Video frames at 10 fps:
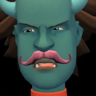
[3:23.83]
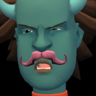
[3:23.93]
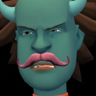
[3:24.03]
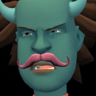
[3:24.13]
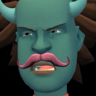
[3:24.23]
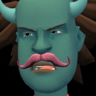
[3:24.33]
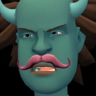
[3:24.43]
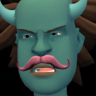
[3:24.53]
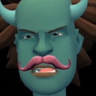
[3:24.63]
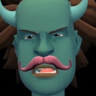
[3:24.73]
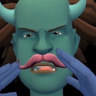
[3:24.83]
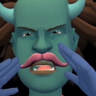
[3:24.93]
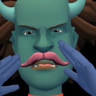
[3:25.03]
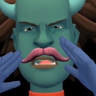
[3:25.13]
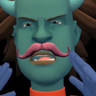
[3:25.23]
for the manufacture of
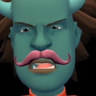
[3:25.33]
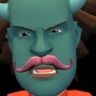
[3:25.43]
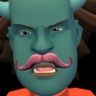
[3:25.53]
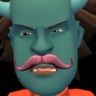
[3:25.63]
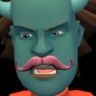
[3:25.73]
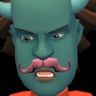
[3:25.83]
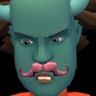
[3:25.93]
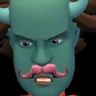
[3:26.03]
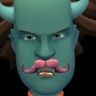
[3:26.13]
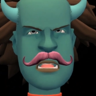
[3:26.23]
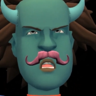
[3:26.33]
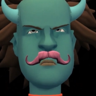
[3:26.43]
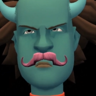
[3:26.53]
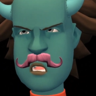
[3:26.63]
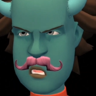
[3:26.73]
chemical that will be used to
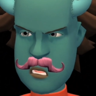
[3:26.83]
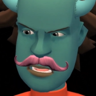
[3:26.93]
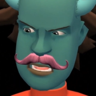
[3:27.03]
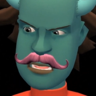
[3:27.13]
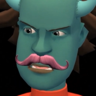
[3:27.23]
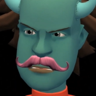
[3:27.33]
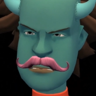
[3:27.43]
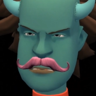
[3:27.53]
produce more drugs.